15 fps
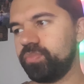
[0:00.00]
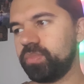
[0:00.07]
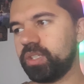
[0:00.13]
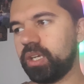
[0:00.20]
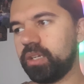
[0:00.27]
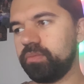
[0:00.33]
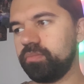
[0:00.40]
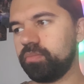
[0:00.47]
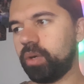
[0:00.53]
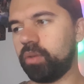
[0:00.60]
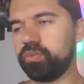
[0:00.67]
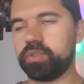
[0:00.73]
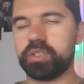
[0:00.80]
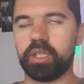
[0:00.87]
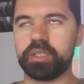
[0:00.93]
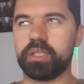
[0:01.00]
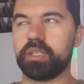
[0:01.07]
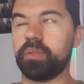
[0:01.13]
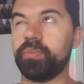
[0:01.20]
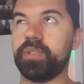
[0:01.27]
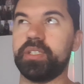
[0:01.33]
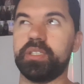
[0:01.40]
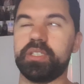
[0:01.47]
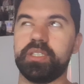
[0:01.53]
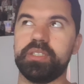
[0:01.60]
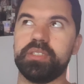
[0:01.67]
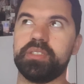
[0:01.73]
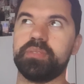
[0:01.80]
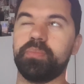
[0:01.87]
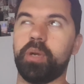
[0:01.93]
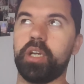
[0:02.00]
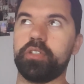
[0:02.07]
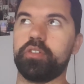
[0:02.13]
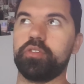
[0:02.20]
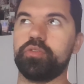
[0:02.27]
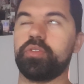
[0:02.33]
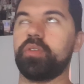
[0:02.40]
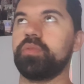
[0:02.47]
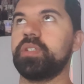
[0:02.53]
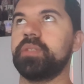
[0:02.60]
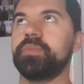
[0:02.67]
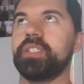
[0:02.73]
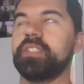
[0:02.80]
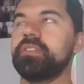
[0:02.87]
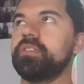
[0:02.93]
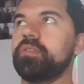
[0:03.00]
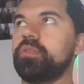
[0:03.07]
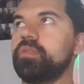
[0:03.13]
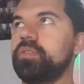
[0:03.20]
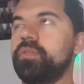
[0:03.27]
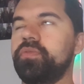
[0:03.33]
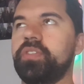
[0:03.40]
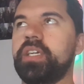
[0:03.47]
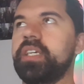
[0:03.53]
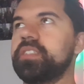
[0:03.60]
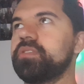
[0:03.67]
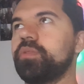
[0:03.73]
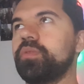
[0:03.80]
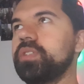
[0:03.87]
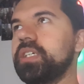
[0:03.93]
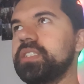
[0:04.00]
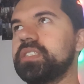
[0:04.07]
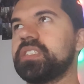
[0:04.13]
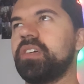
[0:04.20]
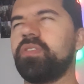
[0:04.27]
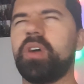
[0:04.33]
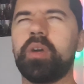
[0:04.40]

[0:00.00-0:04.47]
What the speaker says: like, well, psychic abilities, mind control comes under all that stuff.